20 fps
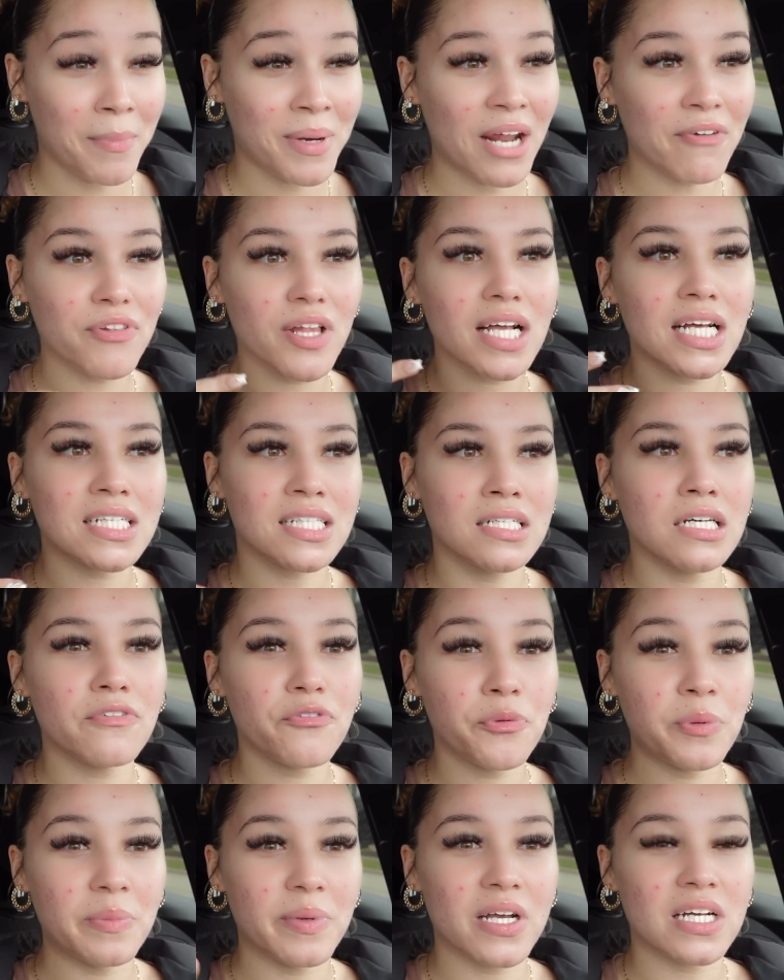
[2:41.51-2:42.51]
But I feel like it's good
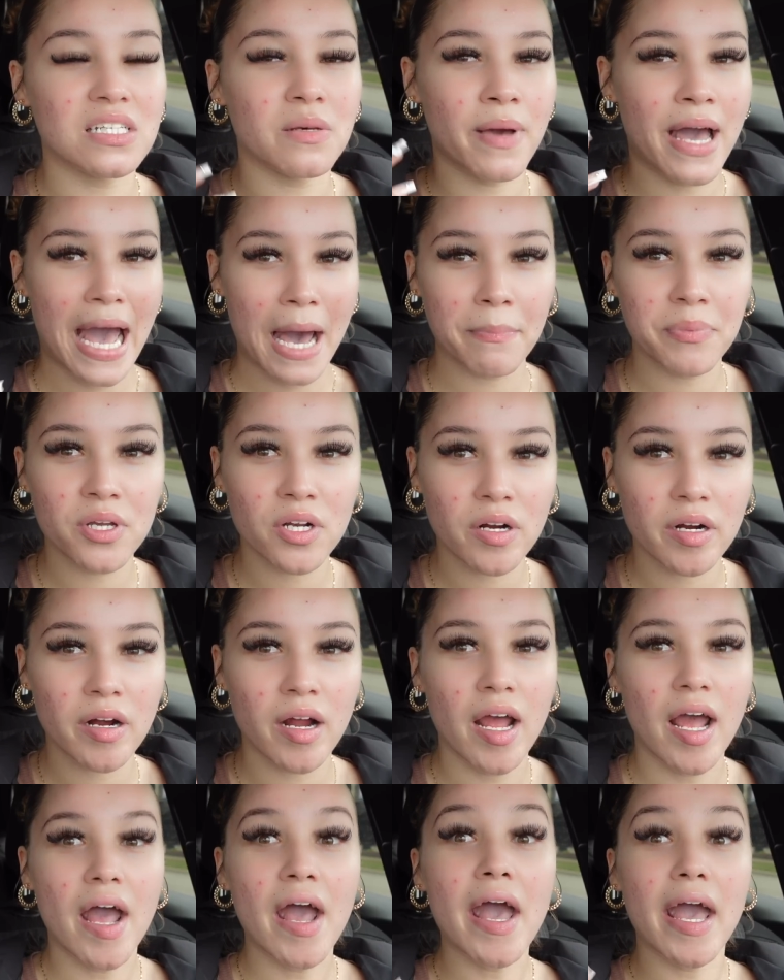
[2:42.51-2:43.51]
for me because I'm happier
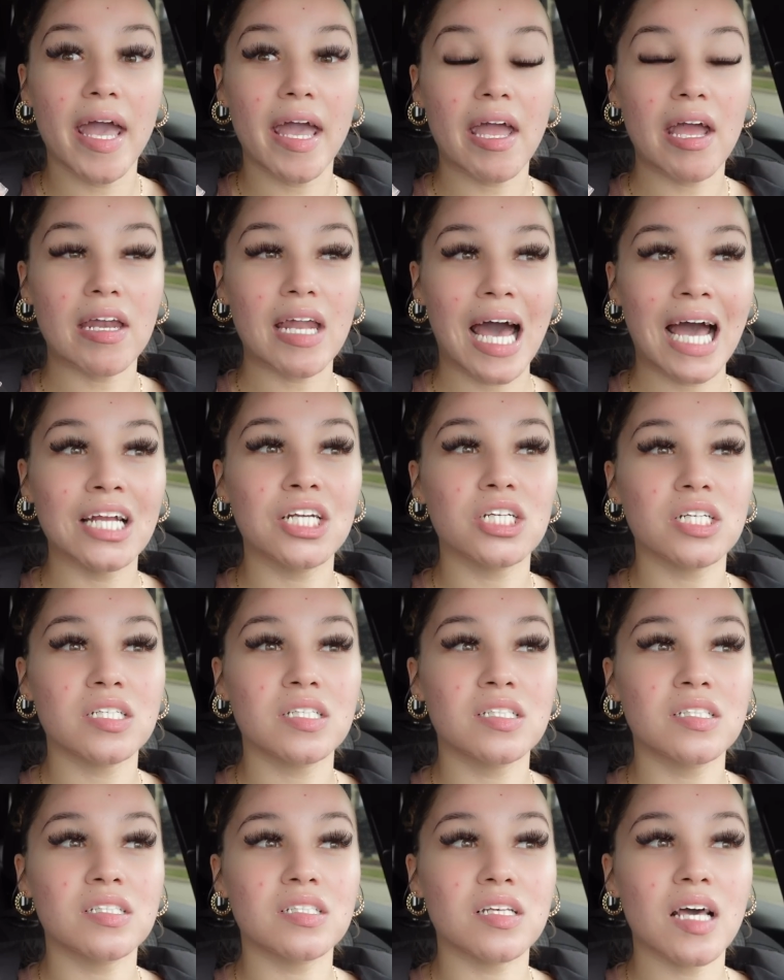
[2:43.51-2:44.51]
and I
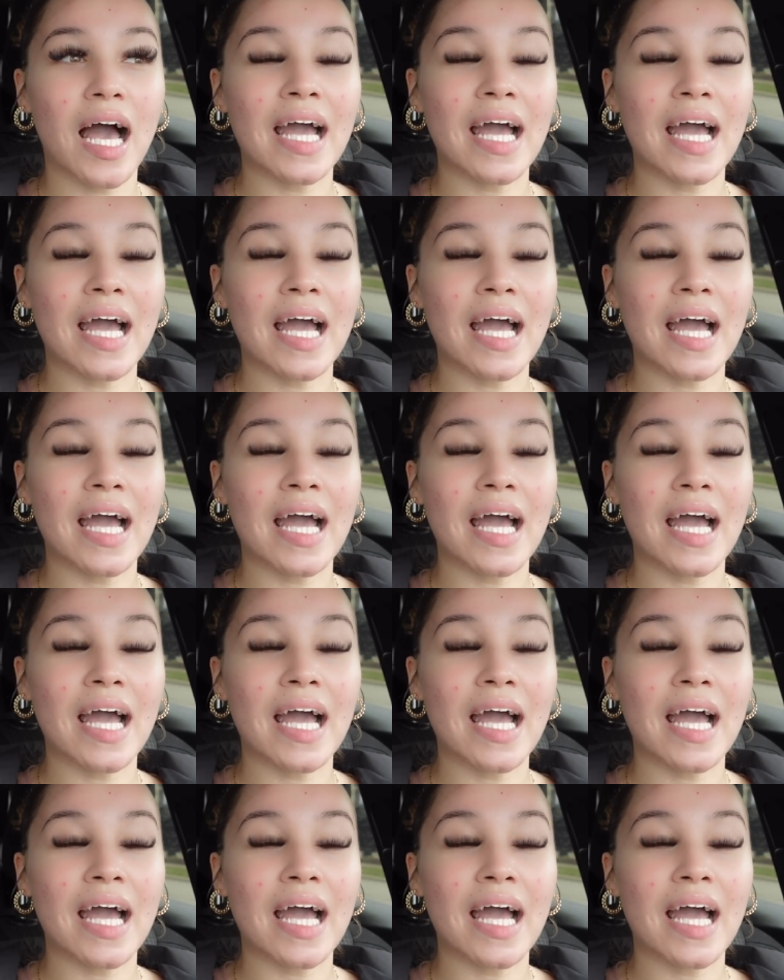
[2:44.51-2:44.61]
just,